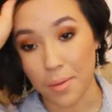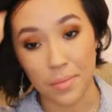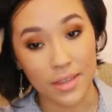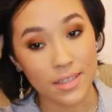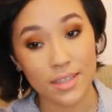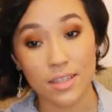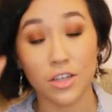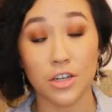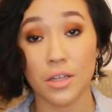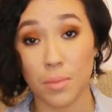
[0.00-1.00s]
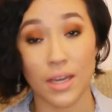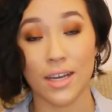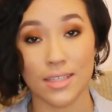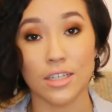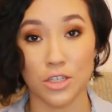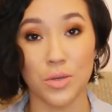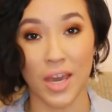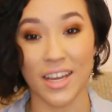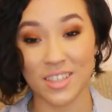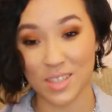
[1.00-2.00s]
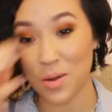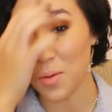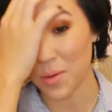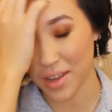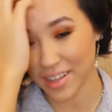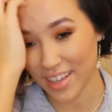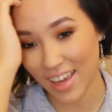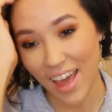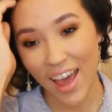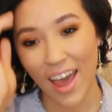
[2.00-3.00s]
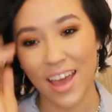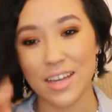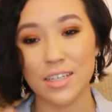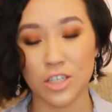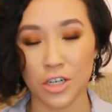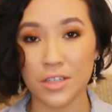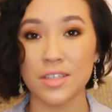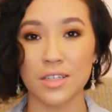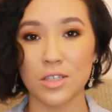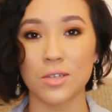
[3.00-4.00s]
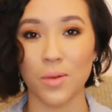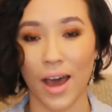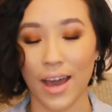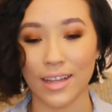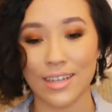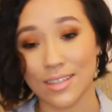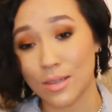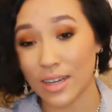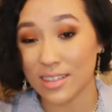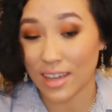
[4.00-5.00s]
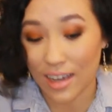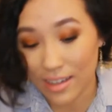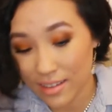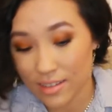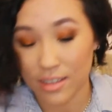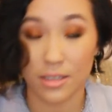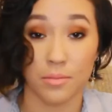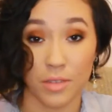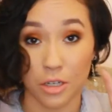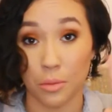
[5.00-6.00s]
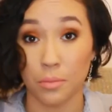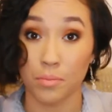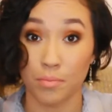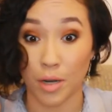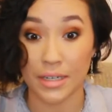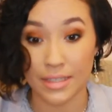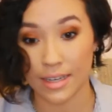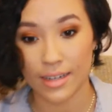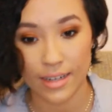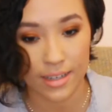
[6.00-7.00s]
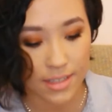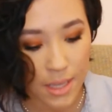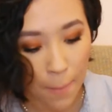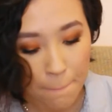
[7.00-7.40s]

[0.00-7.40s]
This is literally because I do get so oily and it turns into a highlight. So that's kind of the, you know, bright side, I guess.